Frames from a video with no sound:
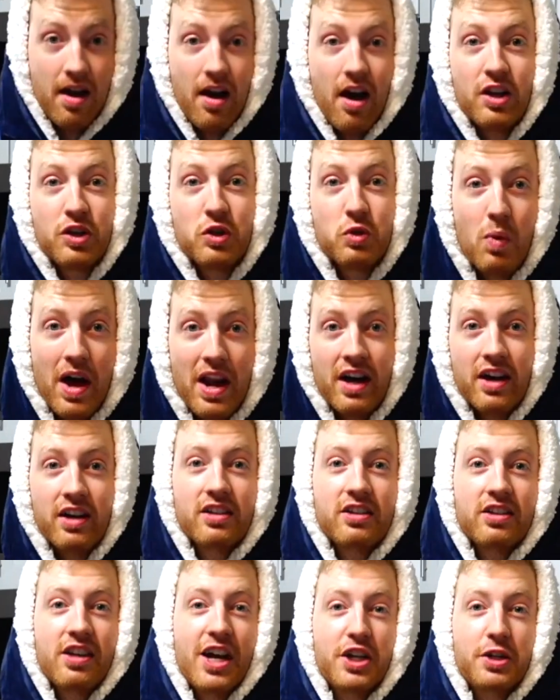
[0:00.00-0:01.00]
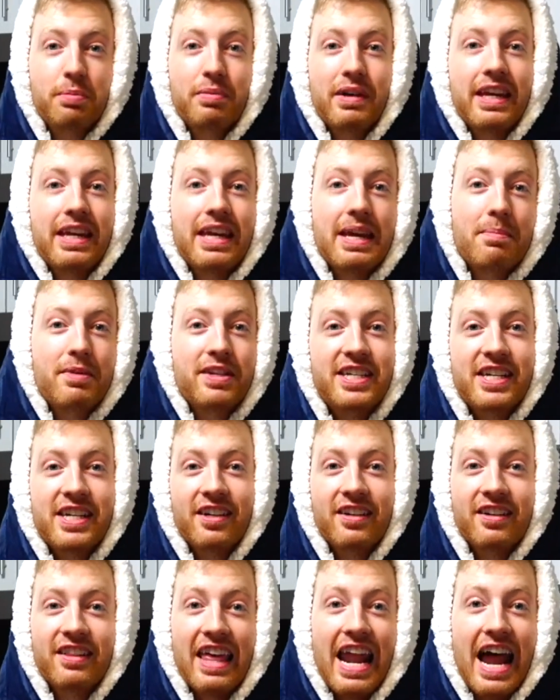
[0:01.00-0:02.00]
sweater / blanket
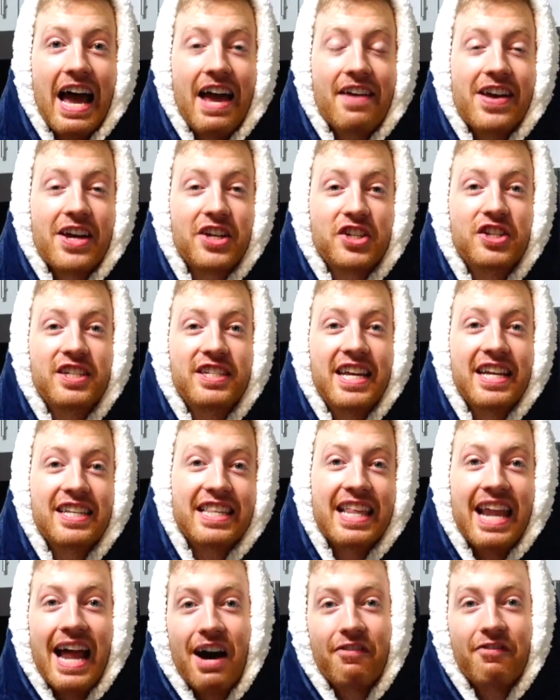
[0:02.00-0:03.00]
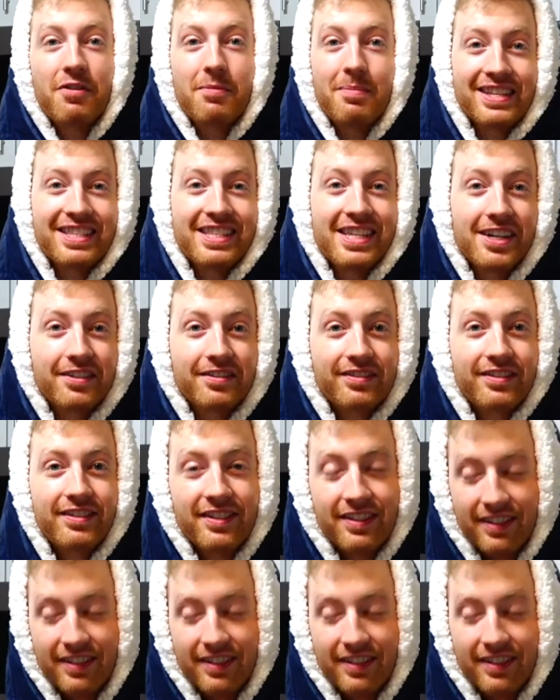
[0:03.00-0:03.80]
material that I've actually tested out for myself.